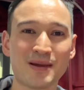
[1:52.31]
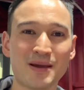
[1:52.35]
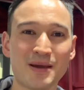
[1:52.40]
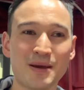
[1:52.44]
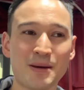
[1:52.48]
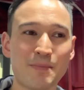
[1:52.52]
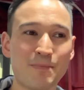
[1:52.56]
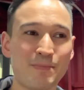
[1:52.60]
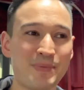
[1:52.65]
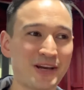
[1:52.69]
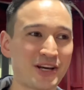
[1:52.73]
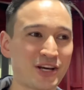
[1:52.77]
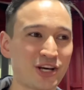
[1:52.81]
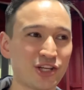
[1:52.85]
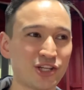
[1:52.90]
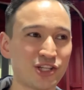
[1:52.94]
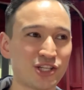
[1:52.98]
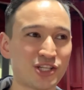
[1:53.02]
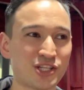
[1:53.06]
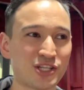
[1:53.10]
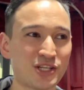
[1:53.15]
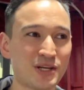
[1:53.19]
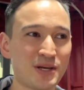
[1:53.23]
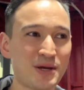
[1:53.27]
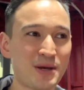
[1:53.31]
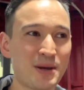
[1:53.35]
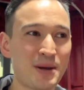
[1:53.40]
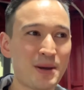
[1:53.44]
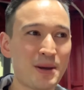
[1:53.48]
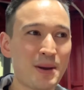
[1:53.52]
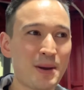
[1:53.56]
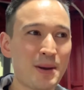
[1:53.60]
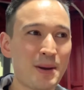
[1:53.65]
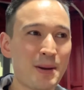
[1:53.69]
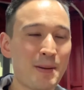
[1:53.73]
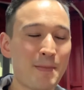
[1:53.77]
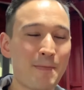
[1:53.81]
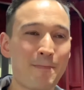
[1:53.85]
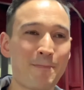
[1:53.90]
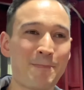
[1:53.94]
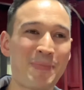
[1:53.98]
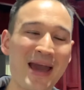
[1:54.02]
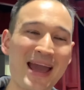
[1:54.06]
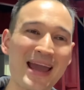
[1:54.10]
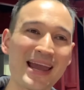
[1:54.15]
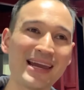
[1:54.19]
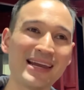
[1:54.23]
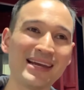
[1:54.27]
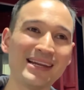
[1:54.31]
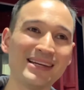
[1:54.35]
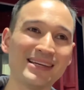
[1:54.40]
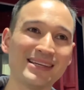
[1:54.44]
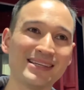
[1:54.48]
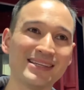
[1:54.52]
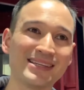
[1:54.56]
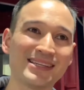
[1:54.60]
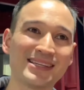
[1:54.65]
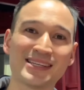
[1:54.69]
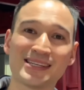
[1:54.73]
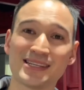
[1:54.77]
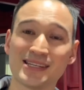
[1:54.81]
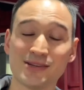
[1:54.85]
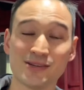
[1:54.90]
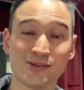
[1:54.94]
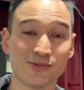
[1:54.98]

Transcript: Because pain is,